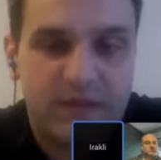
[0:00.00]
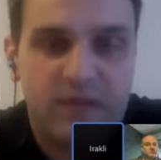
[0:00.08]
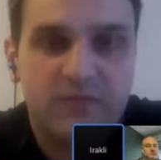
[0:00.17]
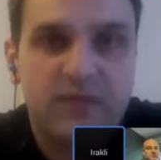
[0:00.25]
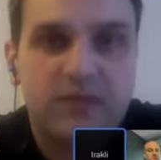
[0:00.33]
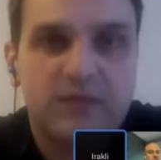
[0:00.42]

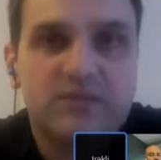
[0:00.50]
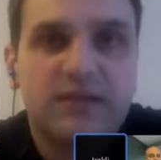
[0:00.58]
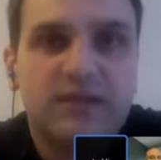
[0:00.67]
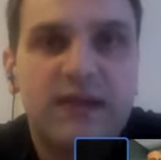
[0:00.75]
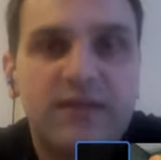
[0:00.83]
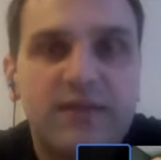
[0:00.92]
because a
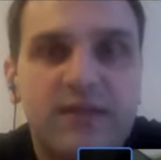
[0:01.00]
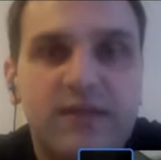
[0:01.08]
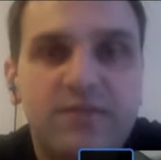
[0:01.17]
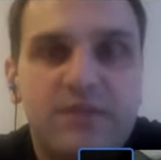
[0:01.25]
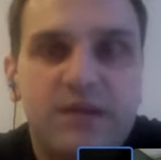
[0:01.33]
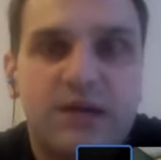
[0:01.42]
lot of
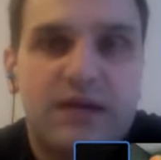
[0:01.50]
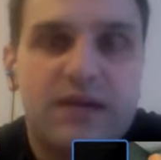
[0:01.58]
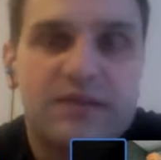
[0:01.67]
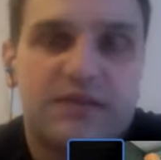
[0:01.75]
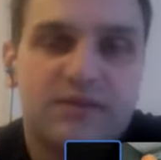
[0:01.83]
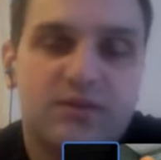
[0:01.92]

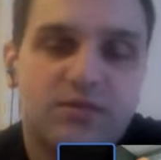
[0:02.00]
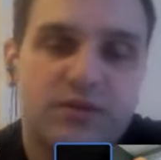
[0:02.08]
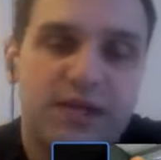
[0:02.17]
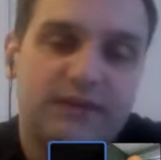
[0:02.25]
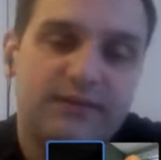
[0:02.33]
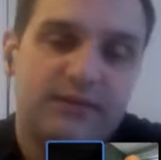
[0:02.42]
APIs have
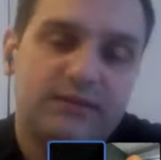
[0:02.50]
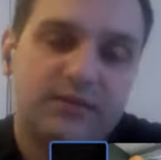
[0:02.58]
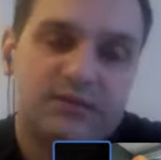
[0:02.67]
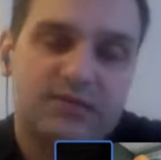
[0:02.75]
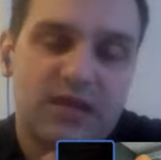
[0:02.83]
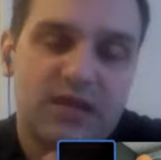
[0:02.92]
created
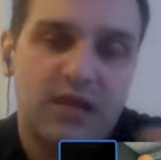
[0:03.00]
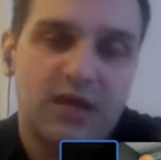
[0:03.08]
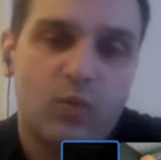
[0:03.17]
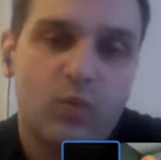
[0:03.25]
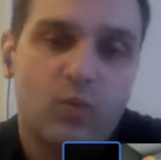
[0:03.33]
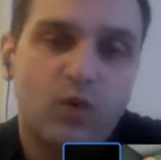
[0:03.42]
this
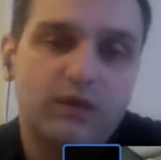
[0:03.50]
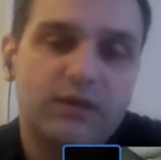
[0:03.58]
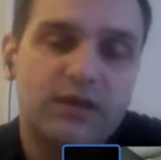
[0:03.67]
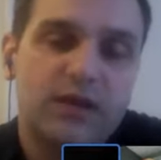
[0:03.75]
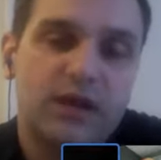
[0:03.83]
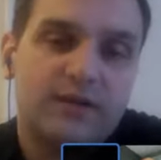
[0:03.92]
walled
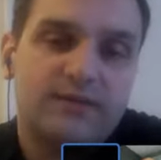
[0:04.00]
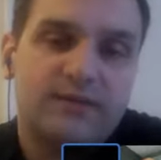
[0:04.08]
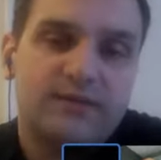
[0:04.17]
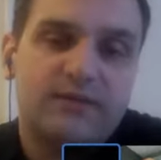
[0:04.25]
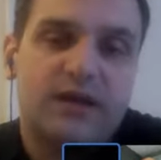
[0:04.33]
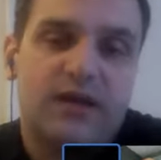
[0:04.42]

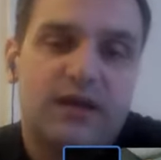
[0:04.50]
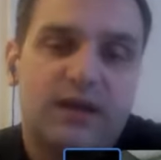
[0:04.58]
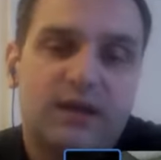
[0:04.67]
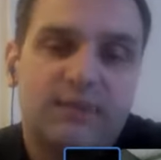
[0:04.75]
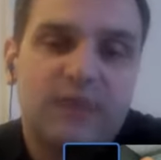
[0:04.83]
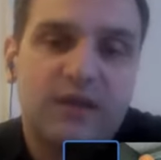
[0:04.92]
garden
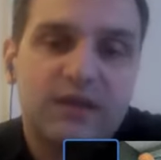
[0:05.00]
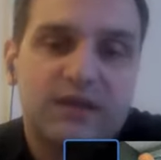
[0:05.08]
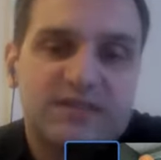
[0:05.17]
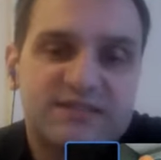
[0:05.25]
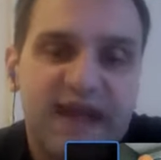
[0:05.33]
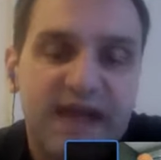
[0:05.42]

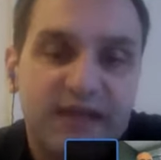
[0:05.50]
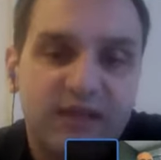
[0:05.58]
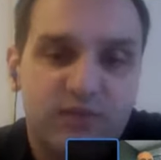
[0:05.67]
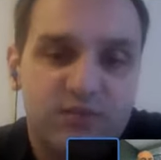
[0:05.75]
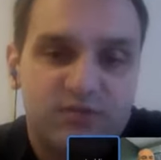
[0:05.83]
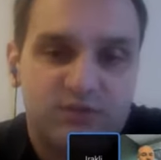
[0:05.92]

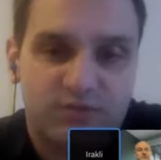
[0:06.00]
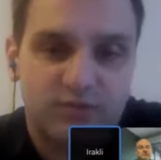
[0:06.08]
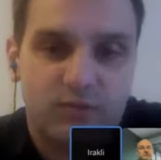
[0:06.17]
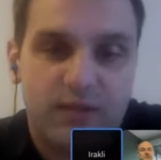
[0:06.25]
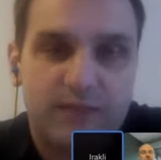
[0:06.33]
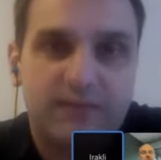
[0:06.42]
silos on the
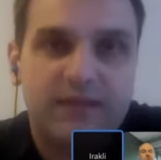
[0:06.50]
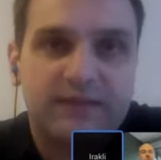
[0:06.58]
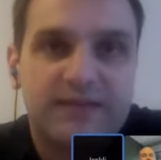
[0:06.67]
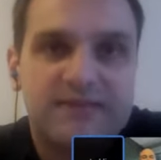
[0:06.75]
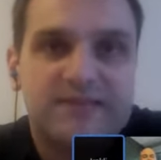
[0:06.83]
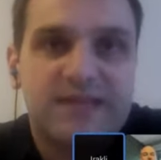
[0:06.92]
web that
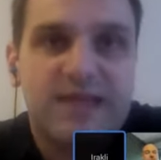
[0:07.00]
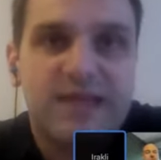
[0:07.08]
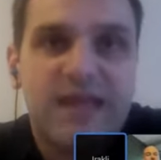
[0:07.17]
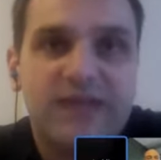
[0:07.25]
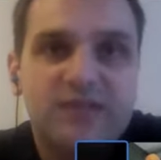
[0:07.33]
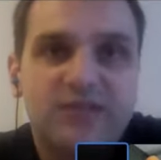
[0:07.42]
is
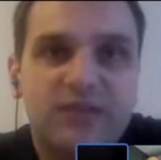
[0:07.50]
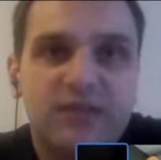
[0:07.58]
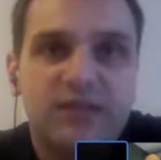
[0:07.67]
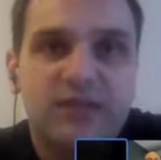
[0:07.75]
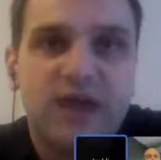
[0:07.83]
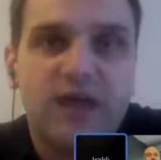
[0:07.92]
actually
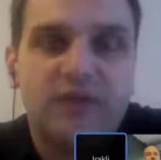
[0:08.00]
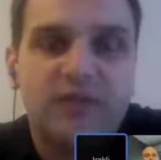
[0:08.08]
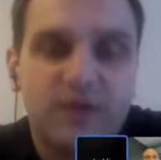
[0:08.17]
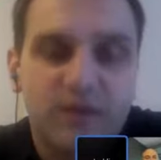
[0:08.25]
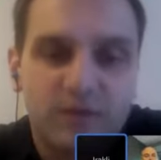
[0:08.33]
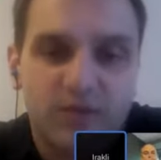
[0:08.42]
not
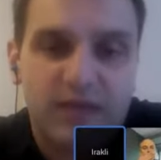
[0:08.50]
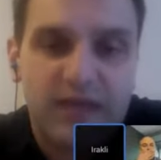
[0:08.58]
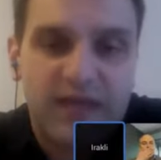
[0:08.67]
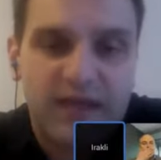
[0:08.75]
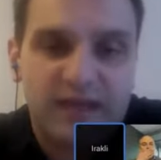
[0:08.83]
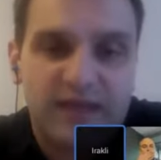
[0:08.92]
very
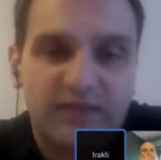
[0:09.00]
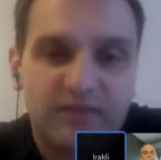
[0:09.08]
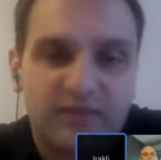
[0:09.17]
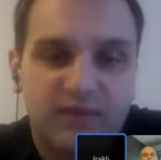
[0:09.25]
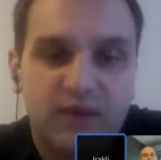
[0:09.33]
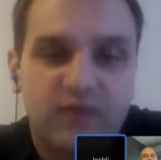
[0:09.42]
organic
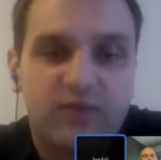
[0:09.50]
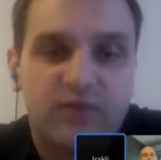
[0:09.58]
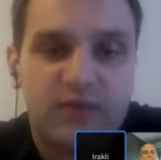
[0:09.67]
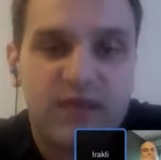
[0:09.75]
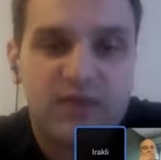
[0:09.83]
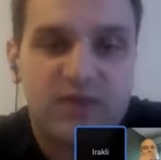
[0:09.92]
and not very
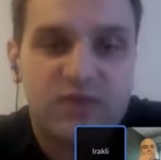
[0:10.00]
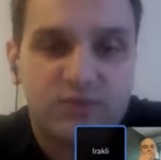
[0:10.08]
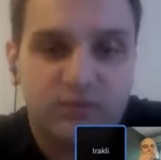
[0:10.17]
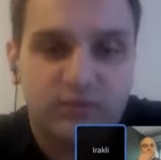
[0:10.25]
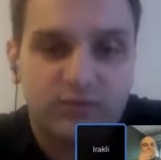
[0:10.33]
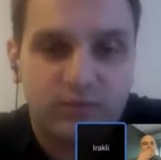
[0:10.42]

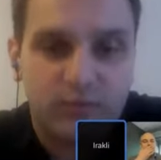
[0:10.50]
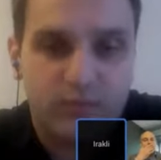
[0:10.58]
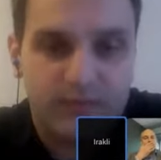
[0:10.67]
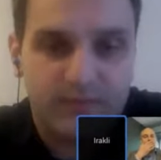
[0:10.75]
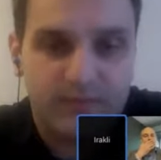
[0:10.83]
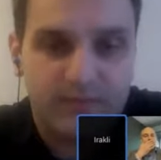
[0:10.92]
natural to the
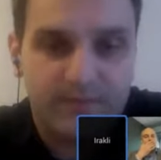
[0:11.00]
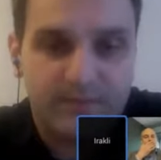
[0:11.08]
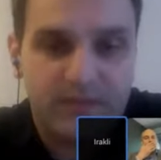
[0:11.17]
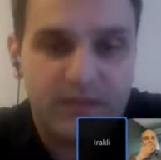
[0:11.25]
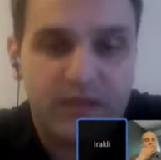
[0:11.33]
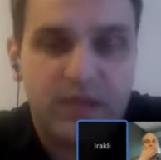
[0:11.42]
web.
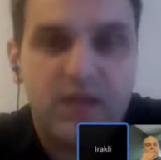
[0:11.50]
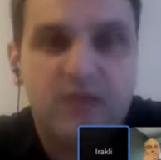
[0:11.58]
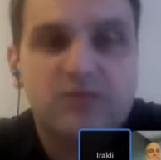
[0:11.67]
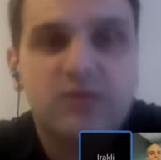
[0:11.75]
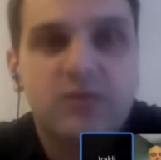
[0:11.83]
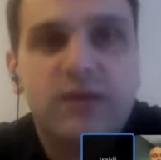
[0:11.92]

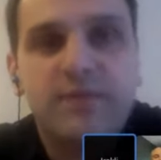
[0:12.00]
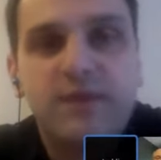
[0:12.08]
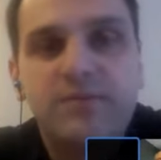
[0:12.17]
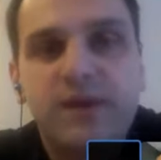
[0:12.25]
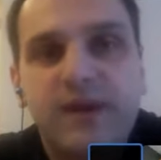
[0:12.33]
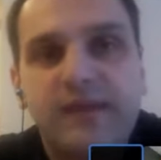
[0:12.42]
So what I
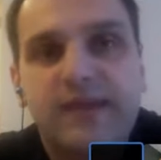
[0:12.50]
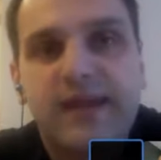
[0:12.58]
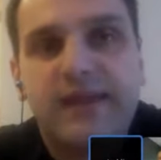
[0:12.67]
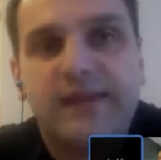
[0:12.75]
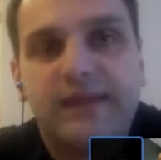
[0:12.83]
mean by that